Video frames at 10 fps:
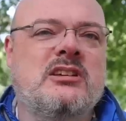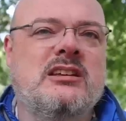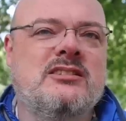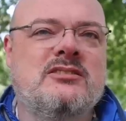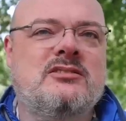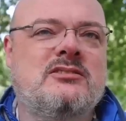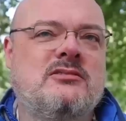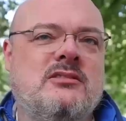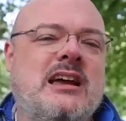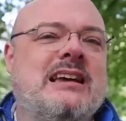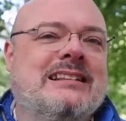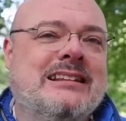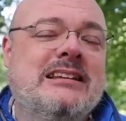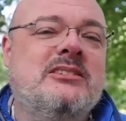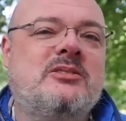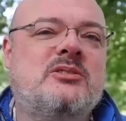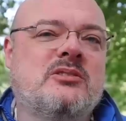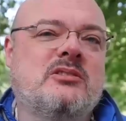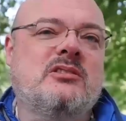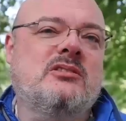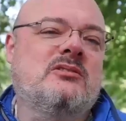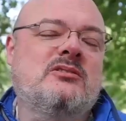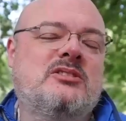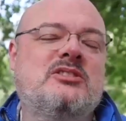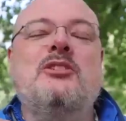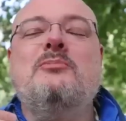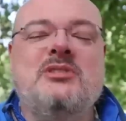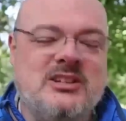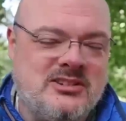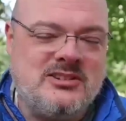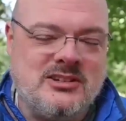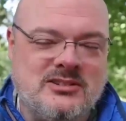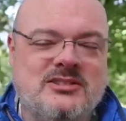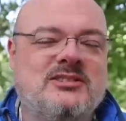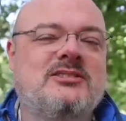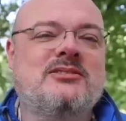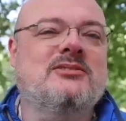is at least some distance